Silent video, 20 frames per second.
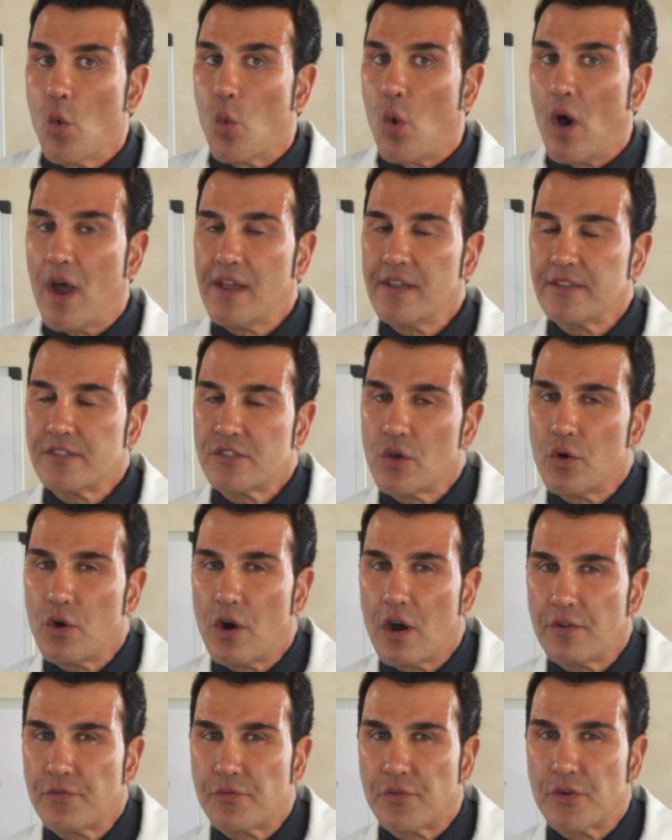why it's so
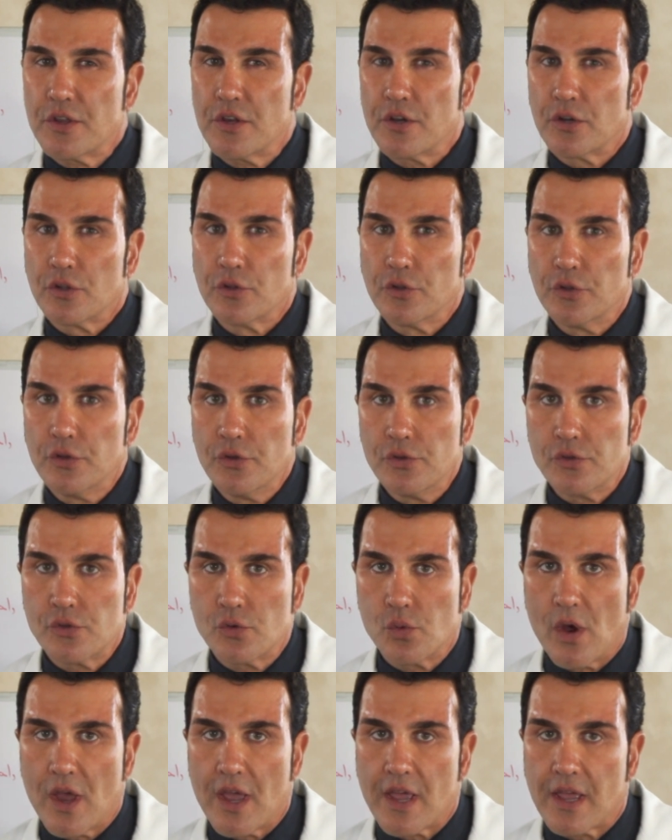hard for you to lose
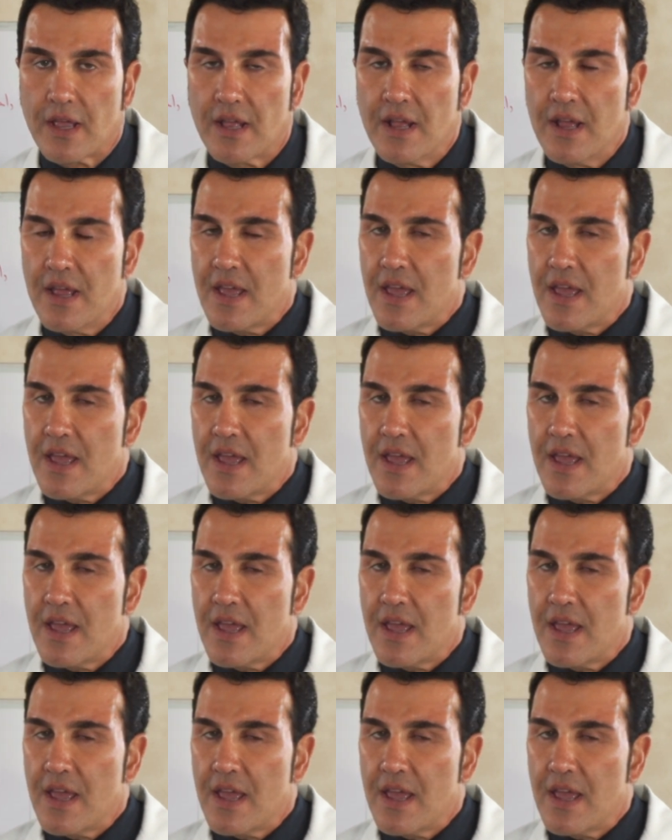weight.